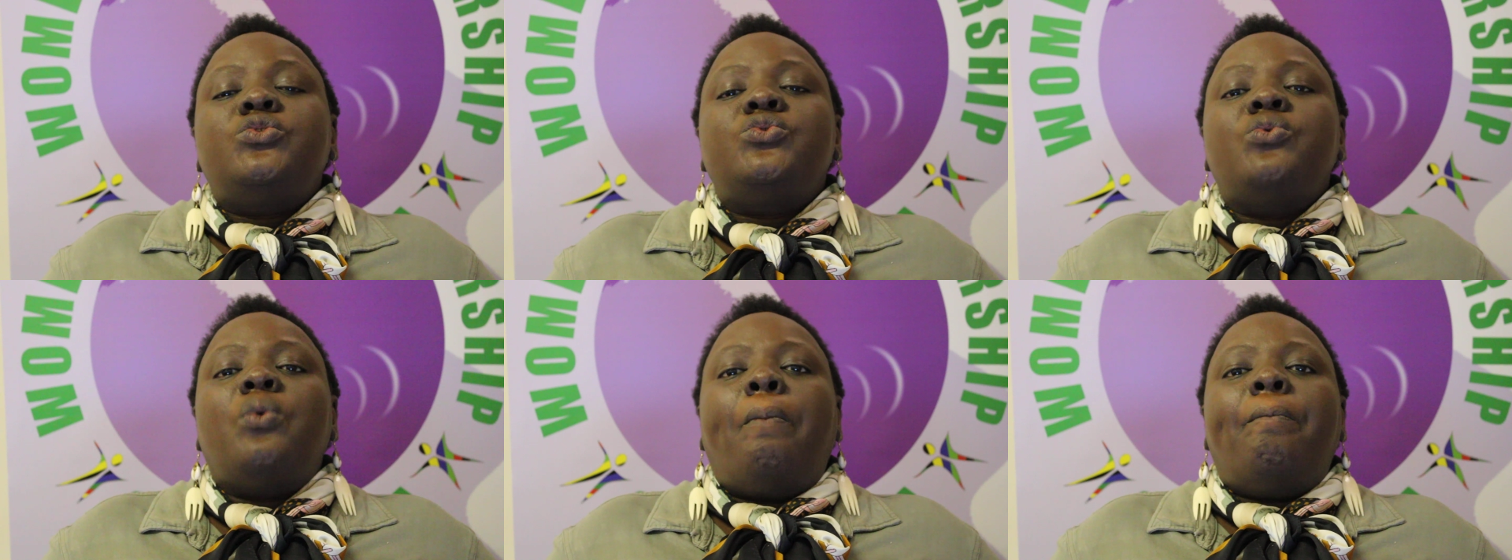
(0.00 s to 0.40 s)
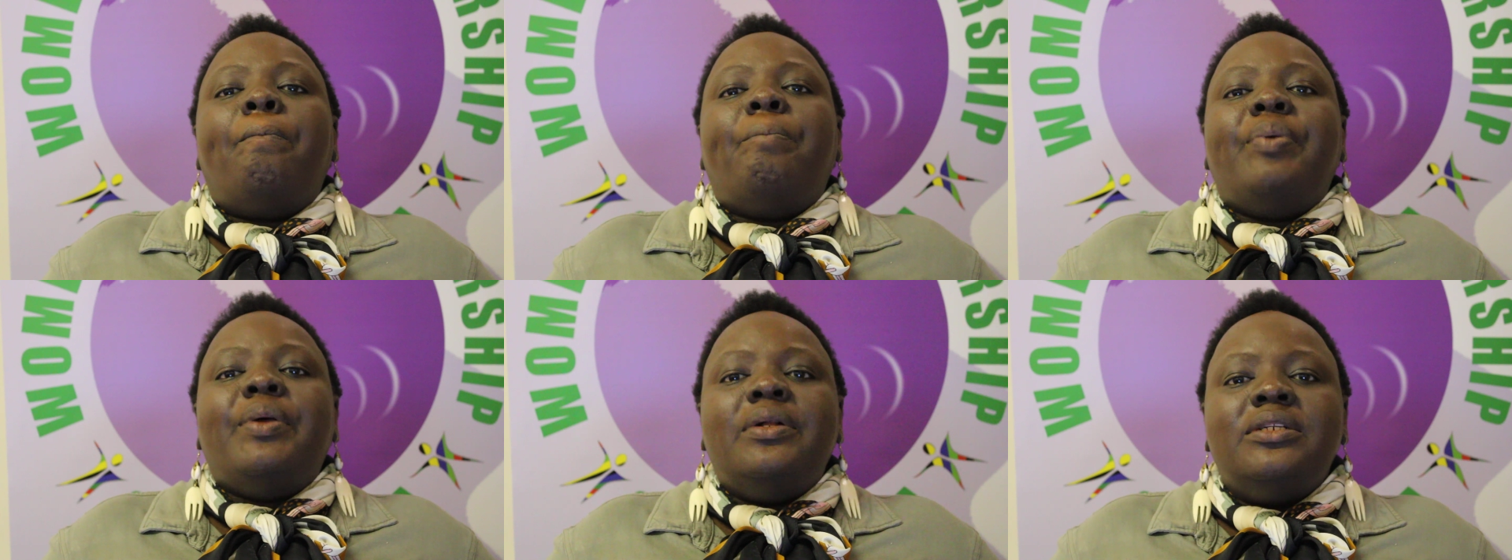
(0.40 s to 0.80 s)
to
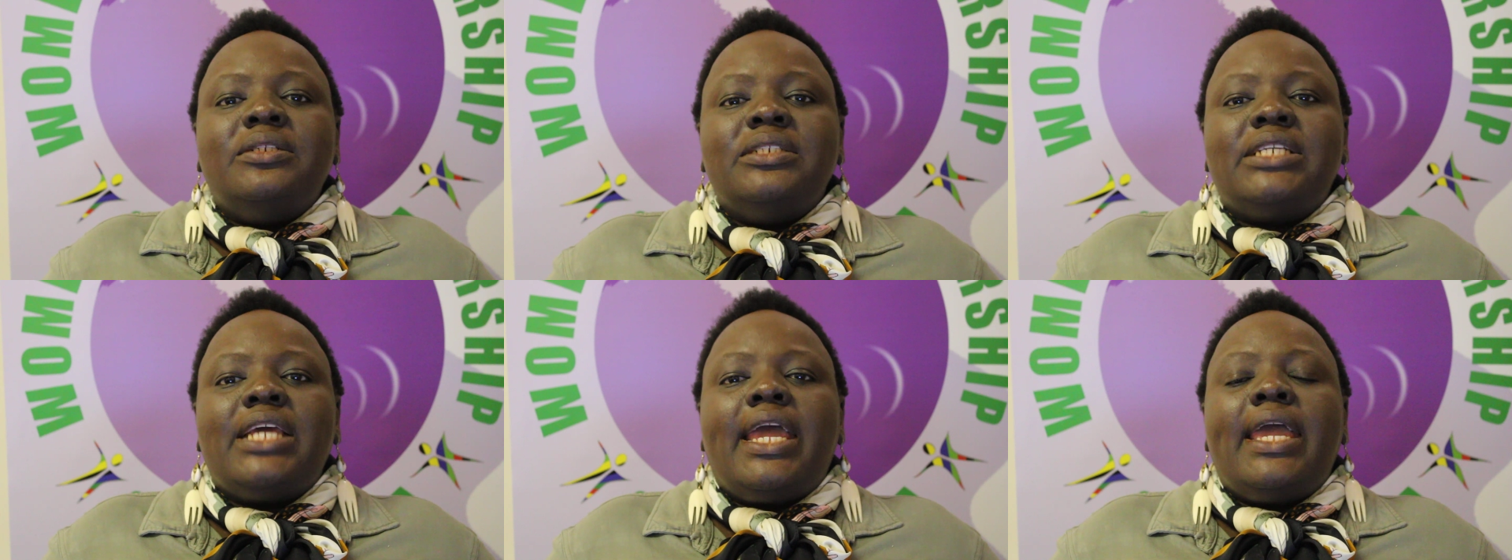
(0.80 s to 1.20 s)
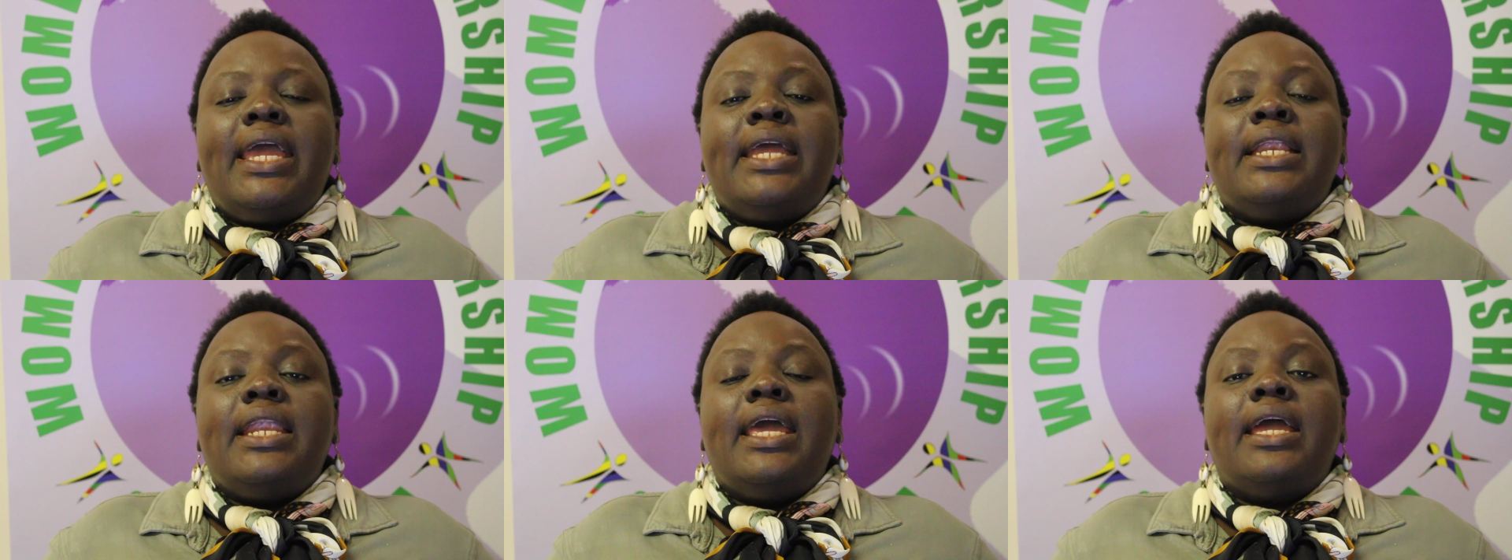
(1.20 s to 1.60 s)
build
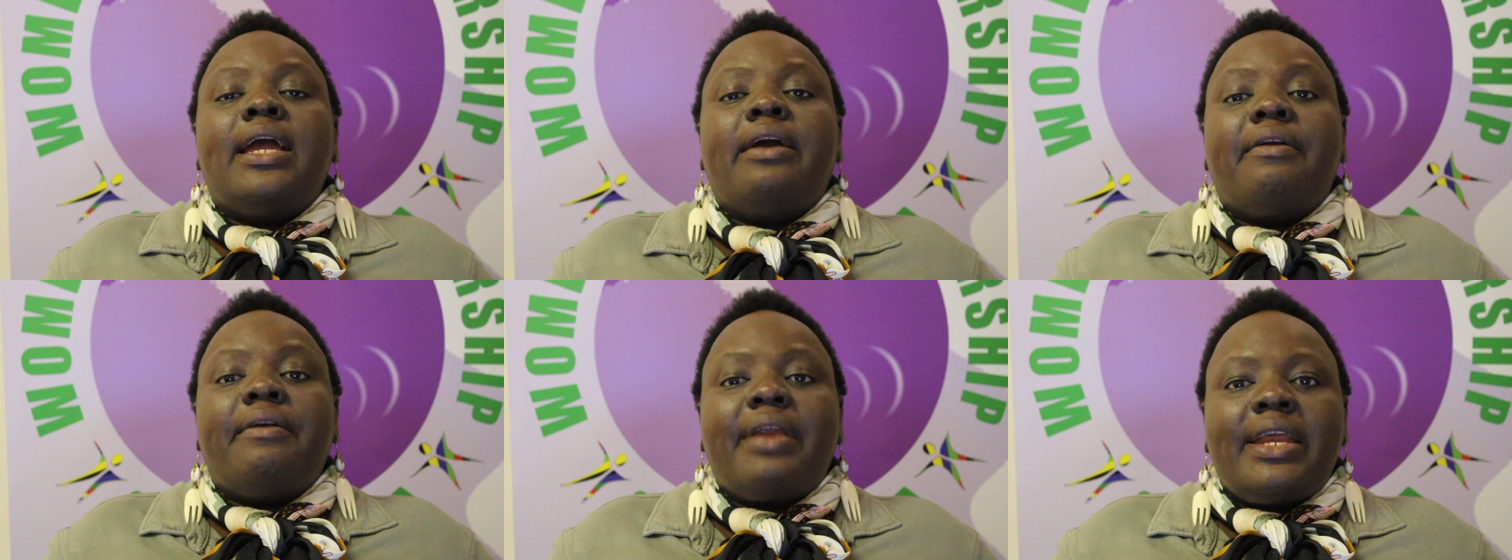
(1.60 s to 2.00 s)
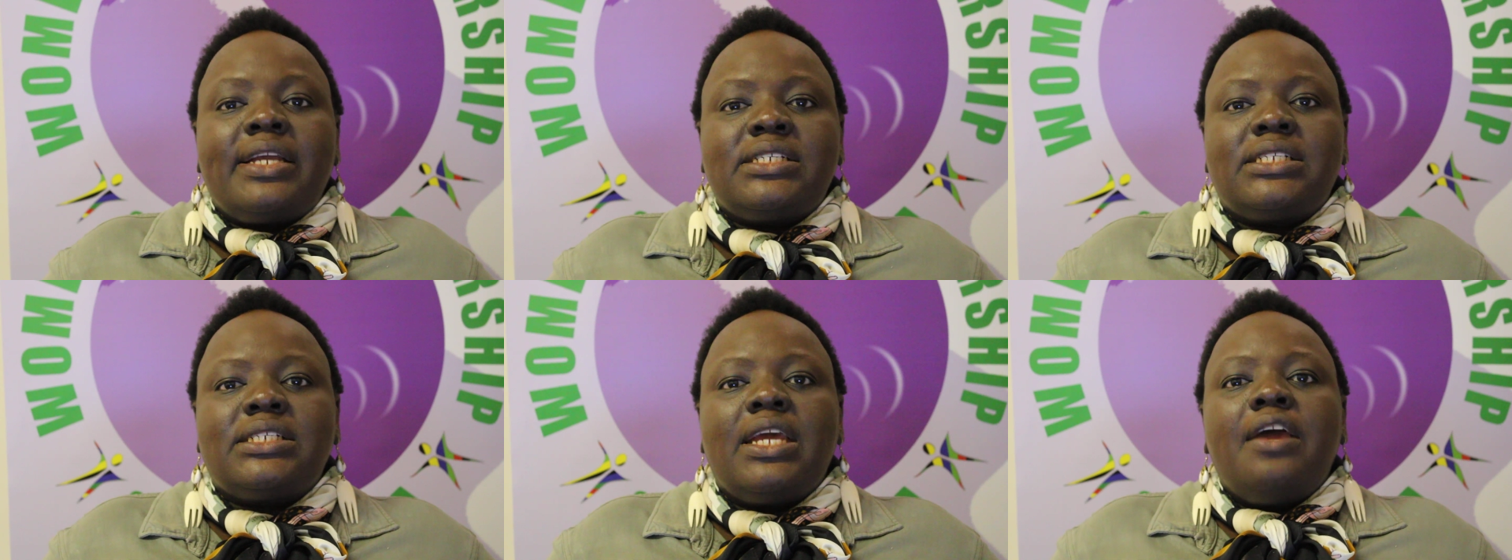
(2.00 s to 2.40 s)
a
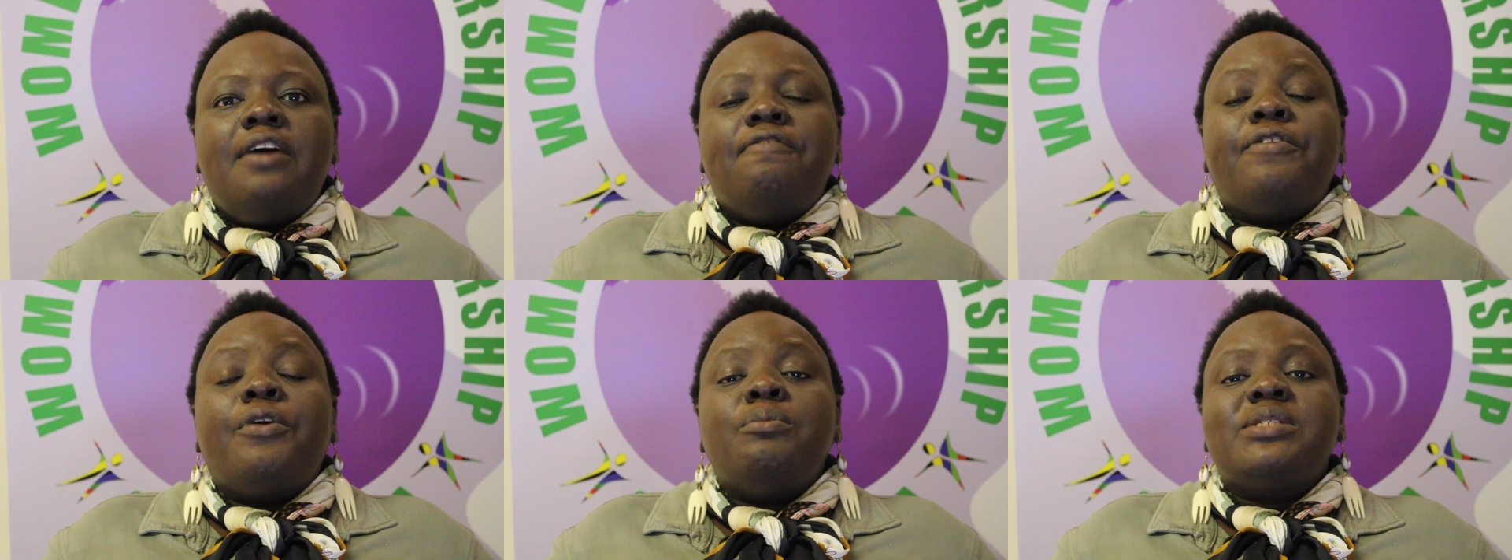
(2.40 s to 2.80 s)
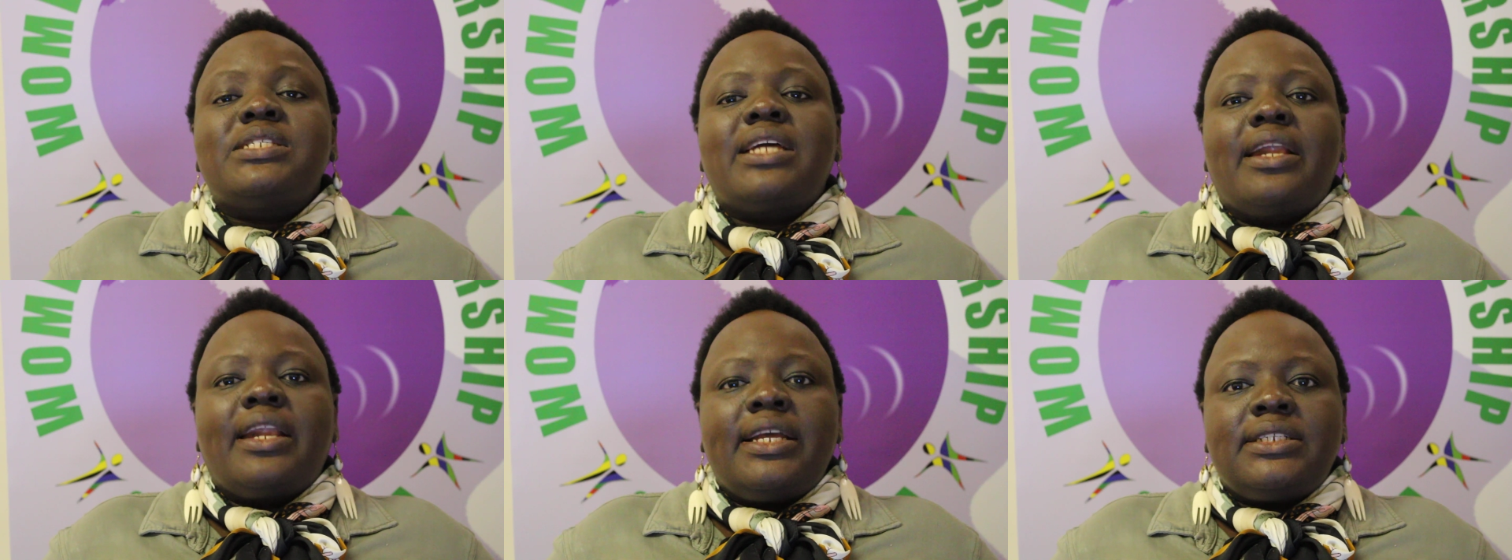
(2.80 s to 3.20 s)
crèche from
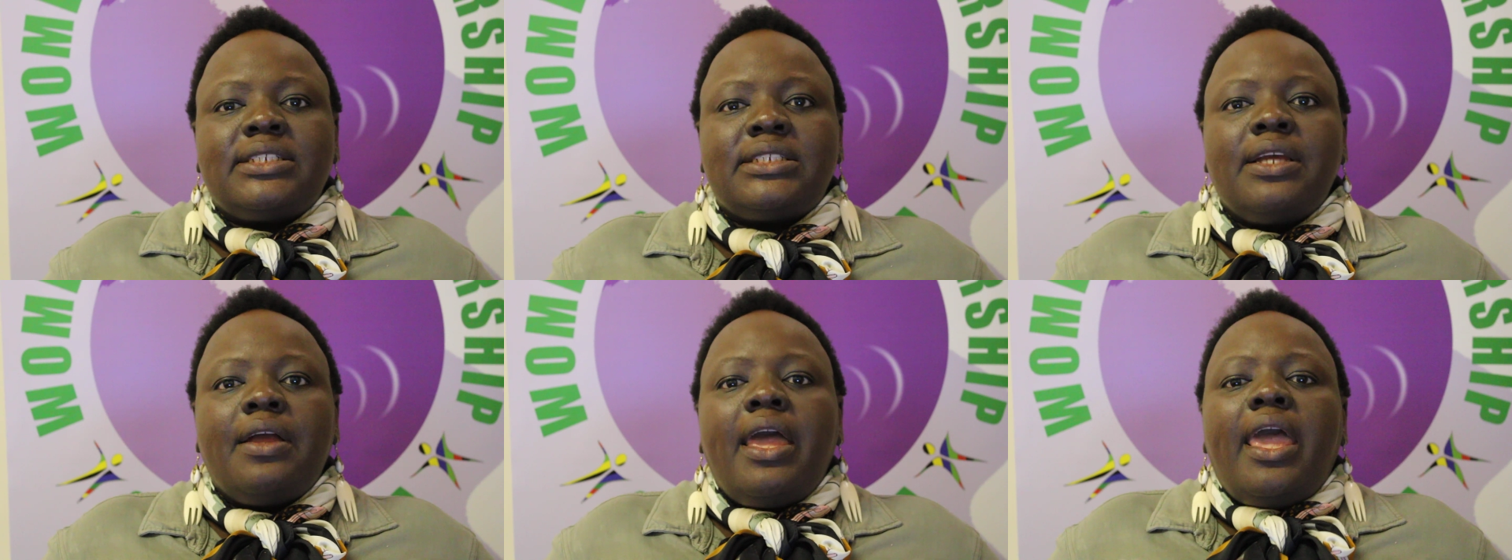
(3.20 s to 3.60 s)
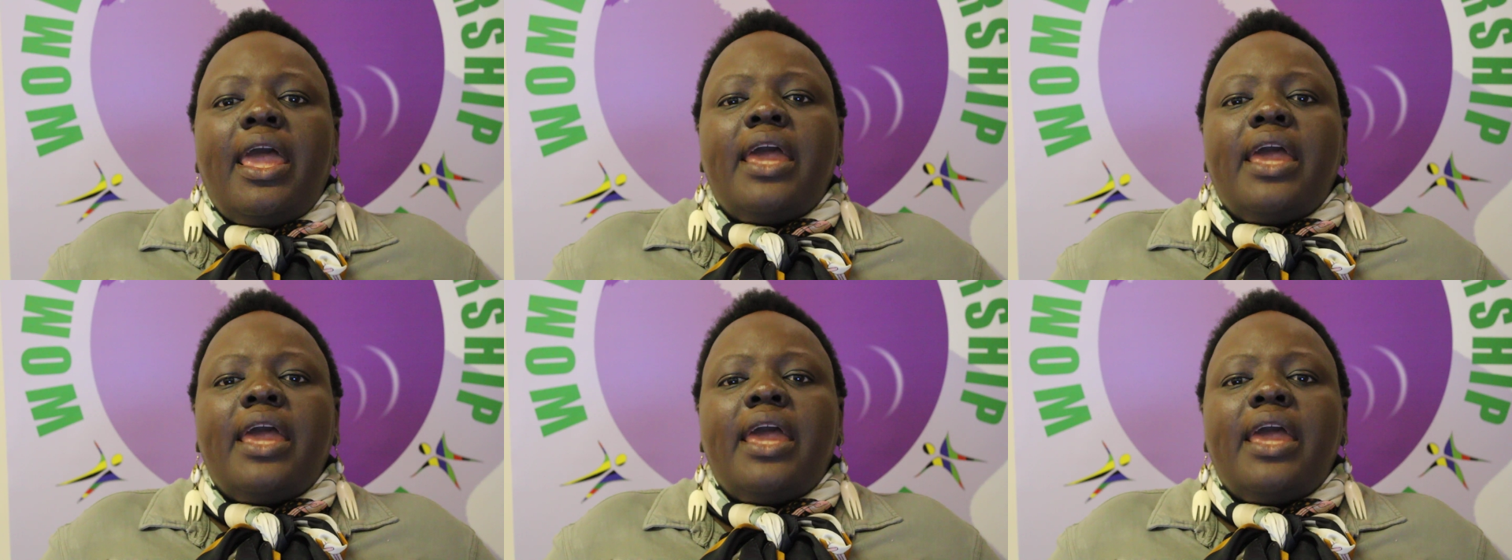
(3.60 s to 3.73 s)
scratch.